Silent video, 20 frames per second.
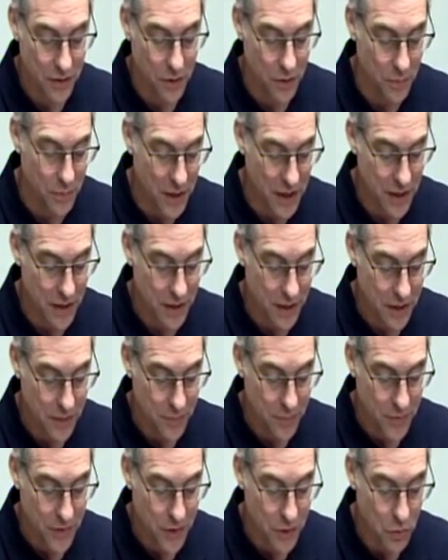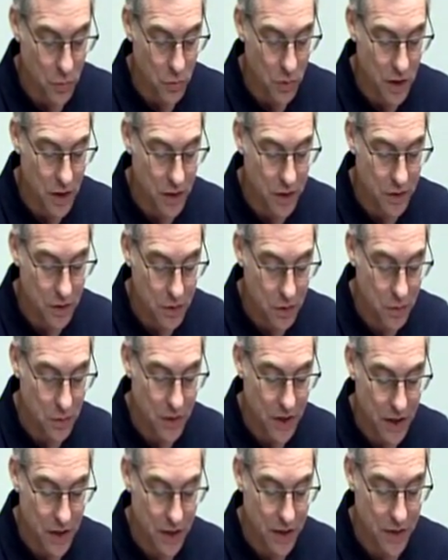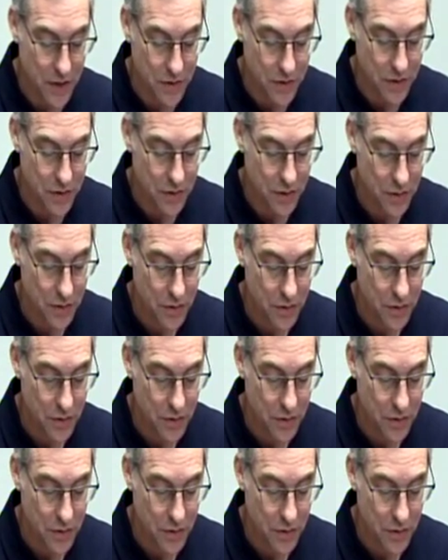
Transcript: Almighty, the one who is,